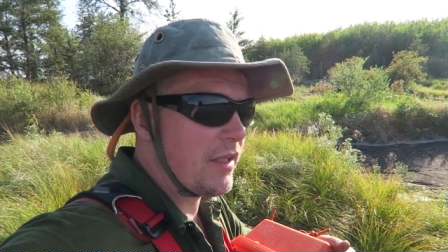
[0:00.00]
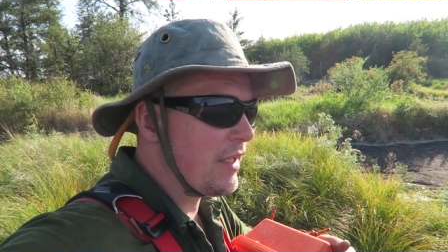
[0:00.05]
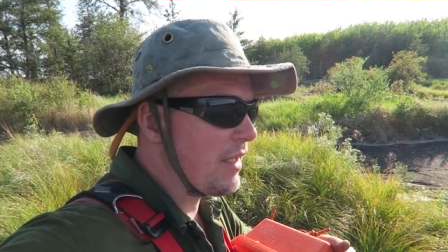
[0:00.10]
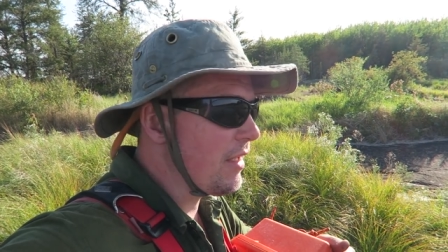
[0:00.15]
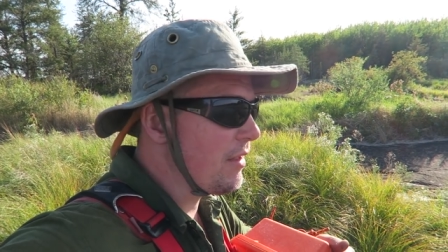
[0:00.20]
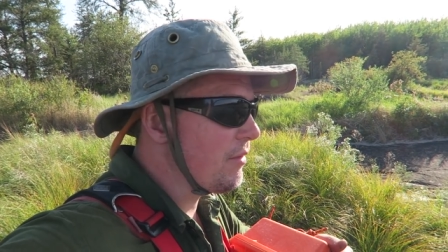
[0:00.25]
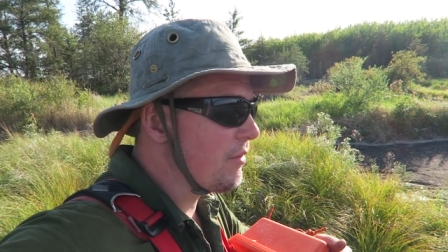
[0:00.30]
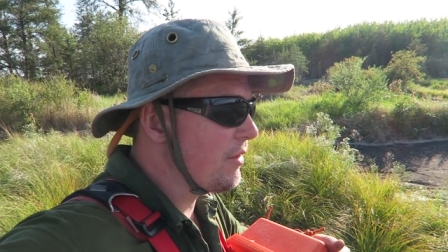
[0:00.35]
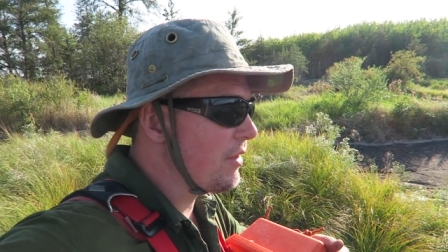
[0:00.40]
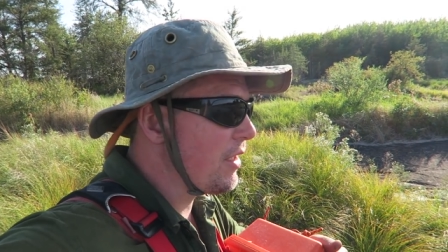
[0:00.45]
you
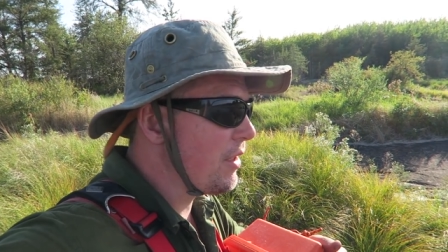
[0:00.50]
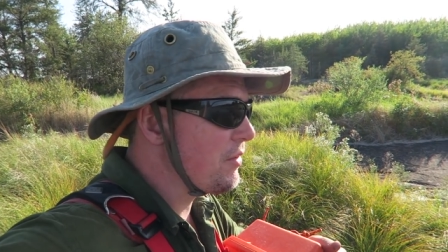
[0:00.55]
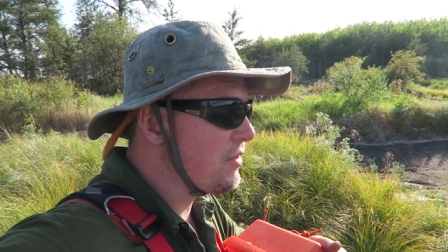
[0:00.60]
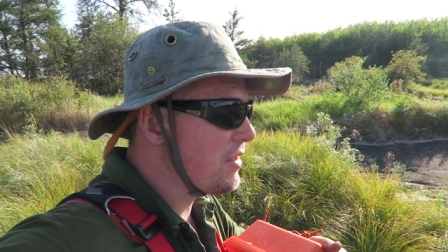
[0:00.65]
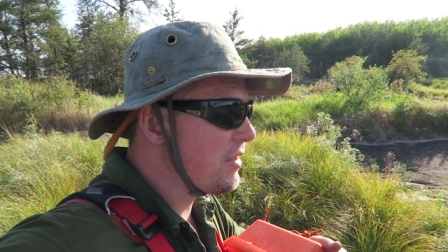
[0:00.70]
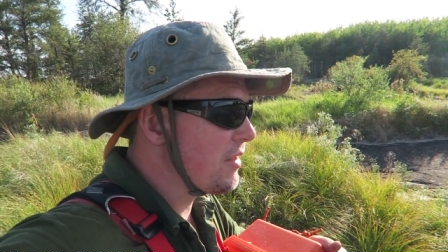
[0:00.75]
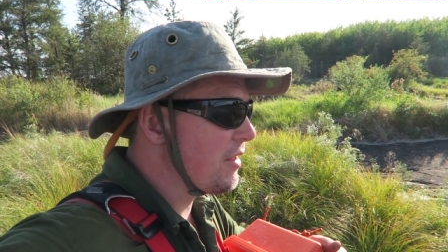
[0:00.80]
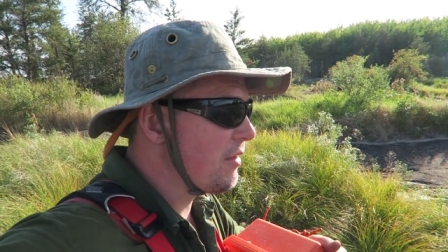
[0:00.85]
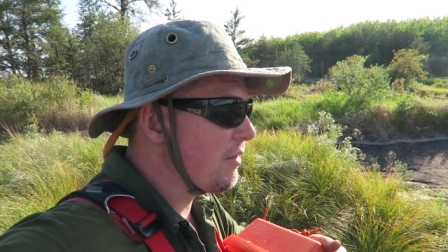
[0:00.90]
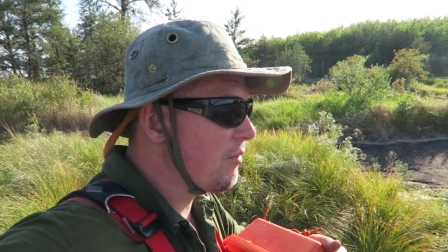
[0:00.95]
know,
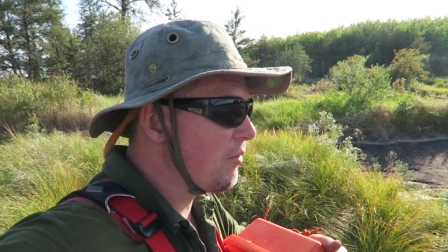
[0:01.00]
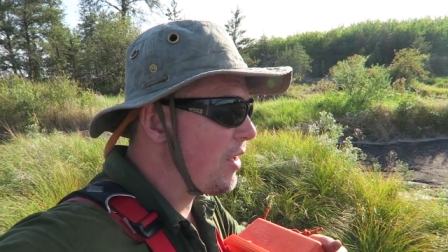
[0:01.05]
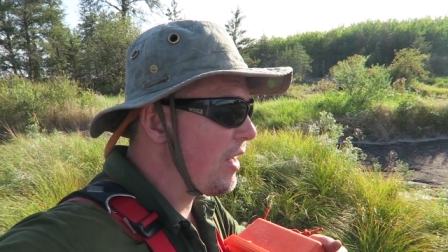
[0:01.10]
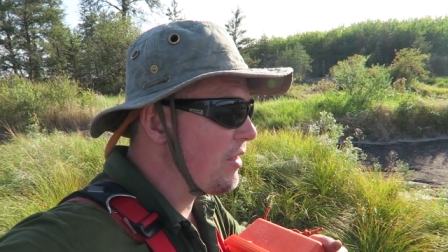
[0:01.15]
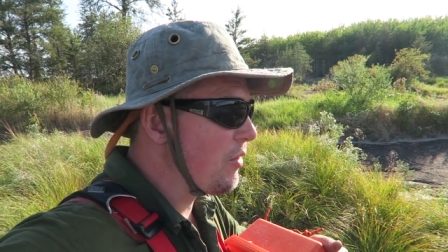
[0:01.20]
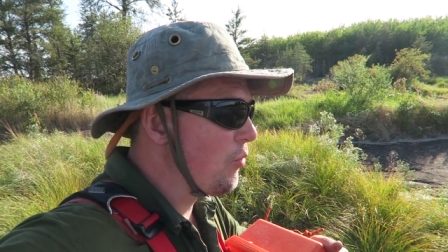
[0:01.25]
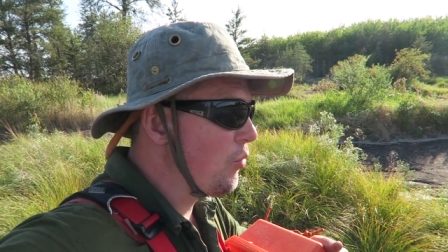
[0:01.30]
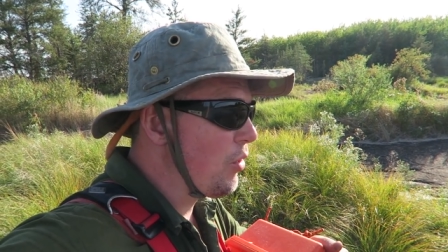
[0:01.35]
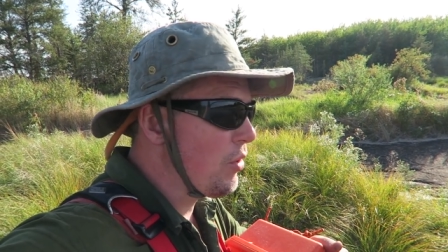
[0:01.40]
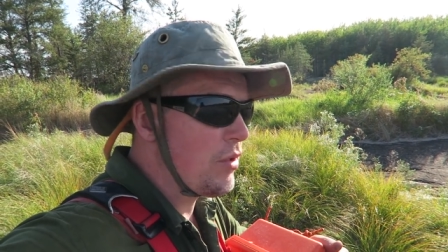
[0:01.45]
using the
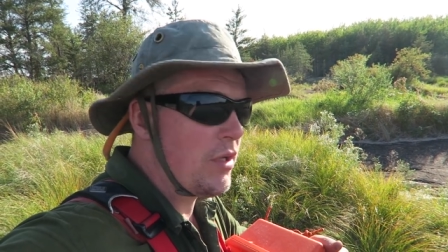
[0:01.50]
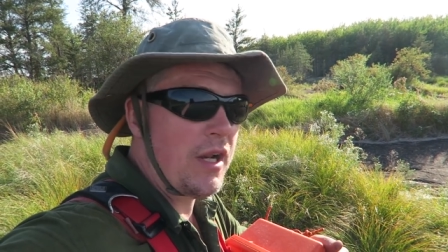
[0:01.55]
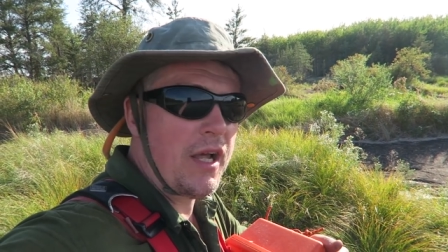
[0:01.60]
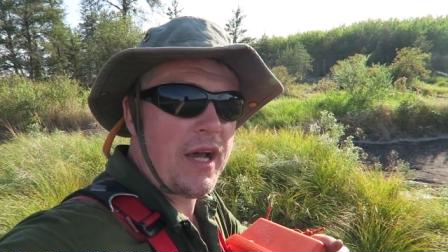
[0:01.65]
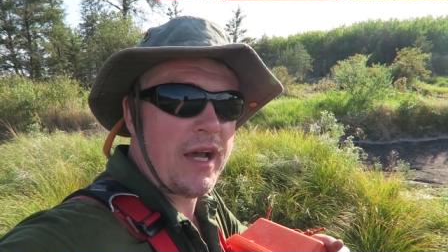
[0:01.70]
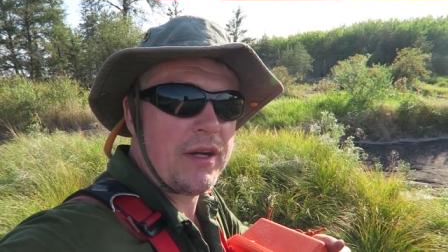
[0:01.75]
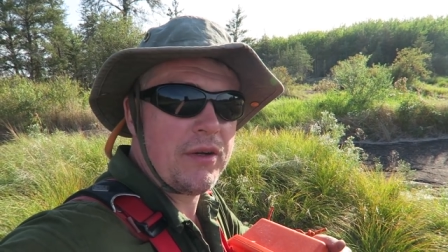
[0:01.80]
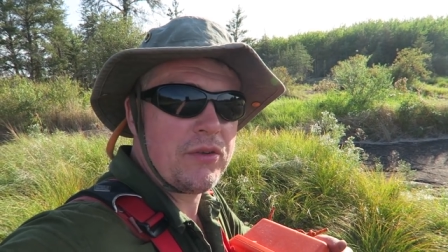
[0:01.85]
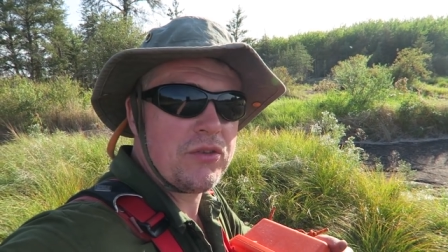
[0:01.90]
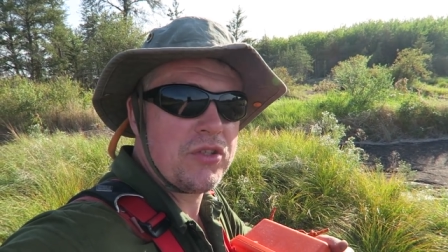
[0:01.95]
either one
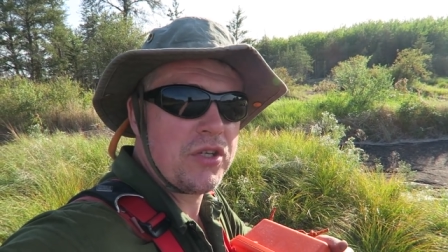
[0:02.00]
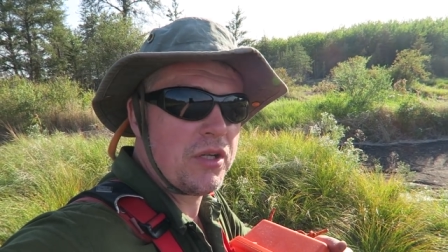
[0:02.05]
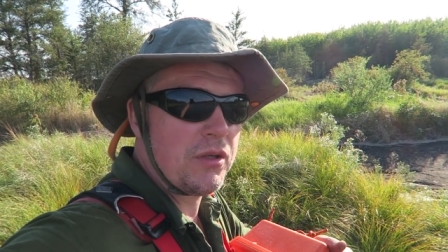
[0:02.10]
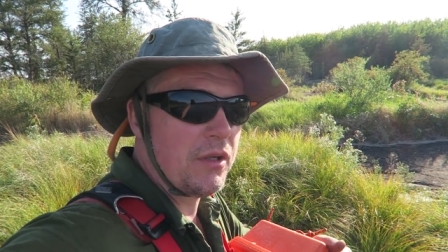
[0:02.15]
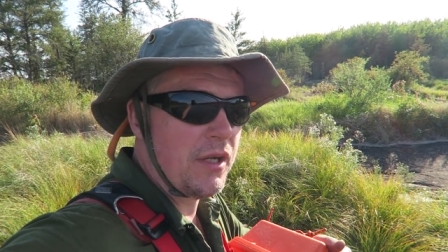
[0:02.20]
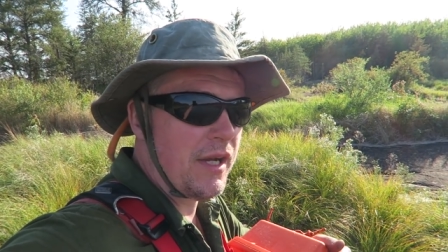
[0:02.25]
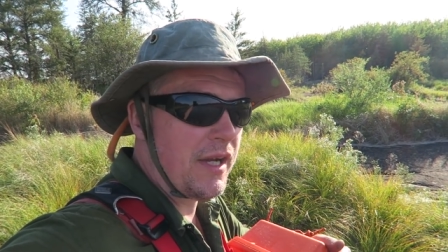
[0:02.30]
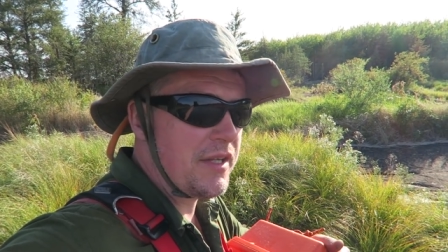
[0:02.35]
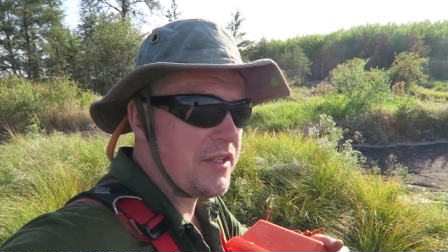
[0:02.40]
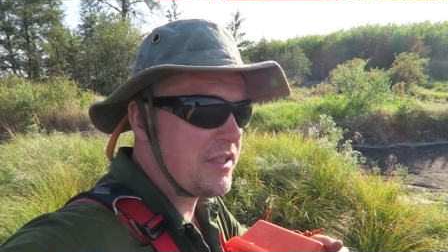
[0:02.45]
line or two
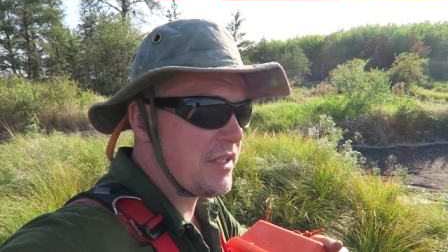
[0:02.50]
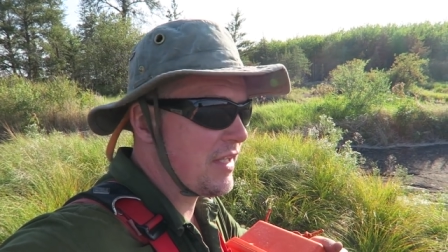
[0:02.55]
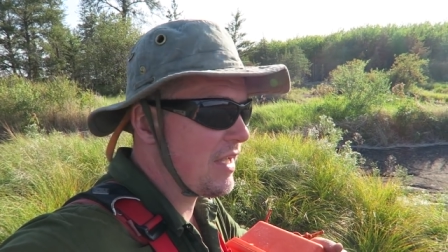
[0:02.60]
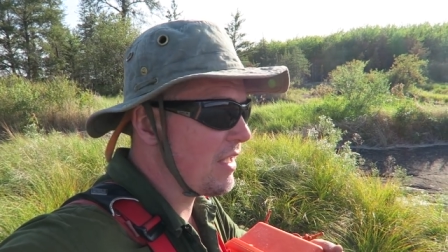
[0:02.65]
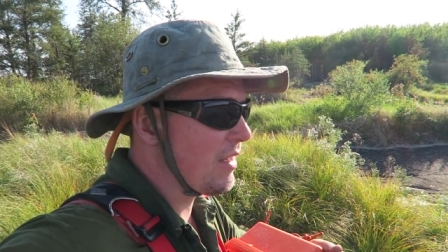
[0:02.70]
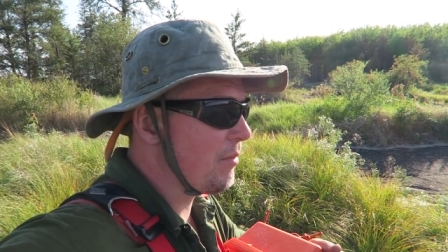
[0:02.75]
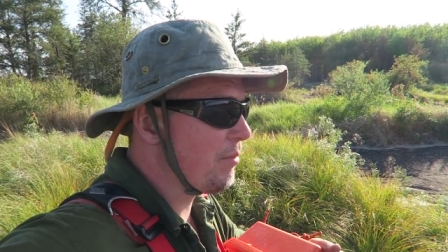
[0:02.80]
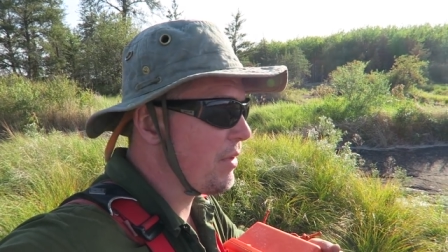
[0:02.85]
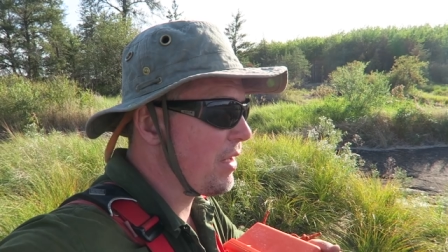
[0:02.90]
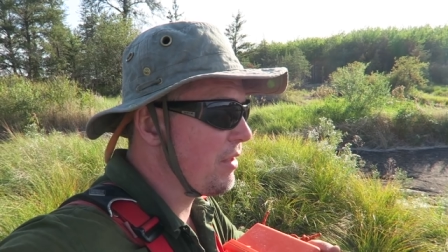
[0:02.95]
lines to
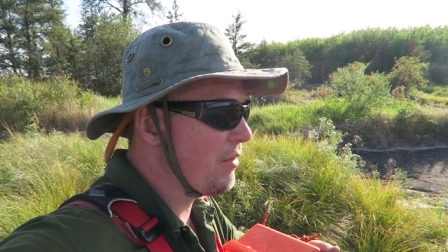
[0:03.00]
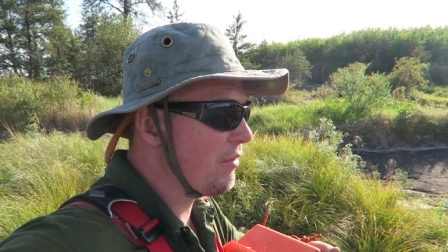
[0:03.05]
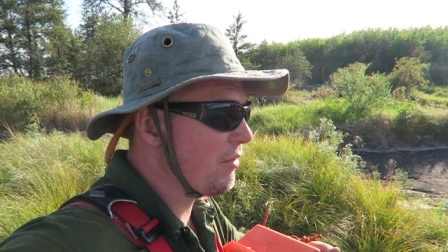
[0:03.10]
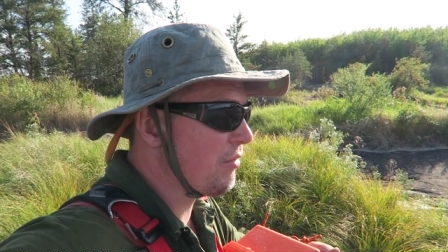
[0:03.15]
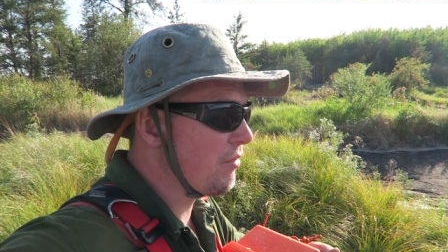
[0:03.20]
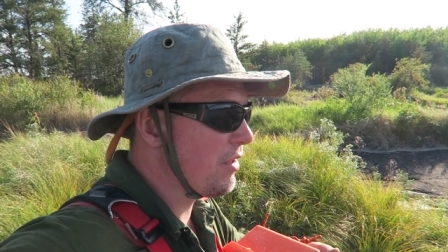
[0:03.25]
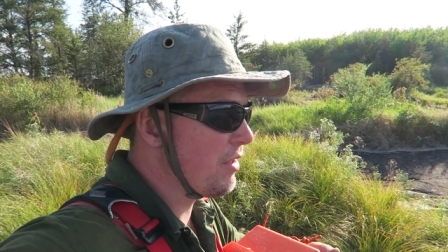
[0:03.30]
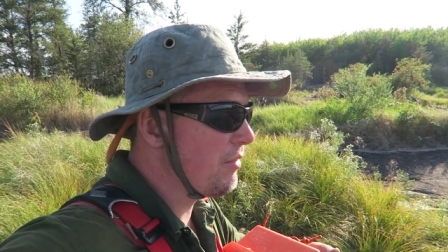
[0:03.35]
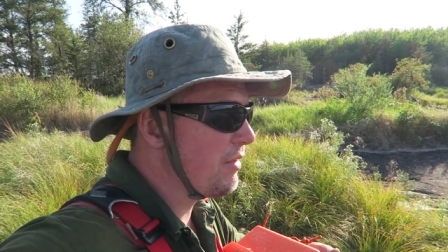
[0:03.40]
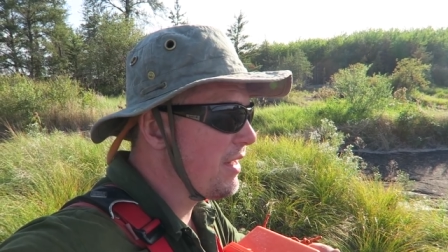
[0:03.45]
get the boat
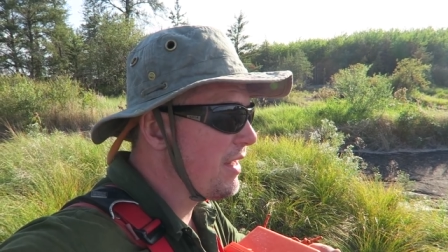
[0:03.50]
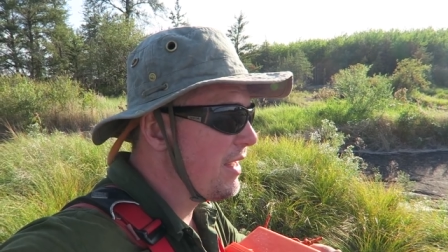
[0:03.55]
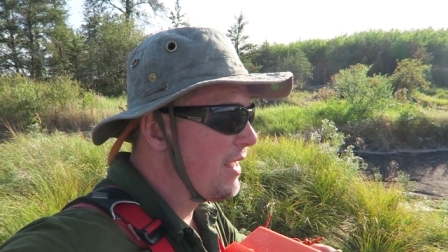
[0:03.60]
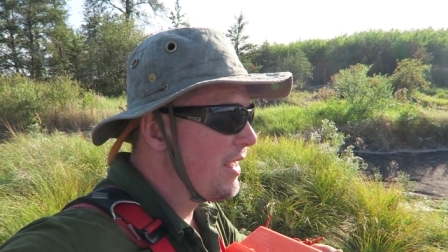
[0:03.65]
through.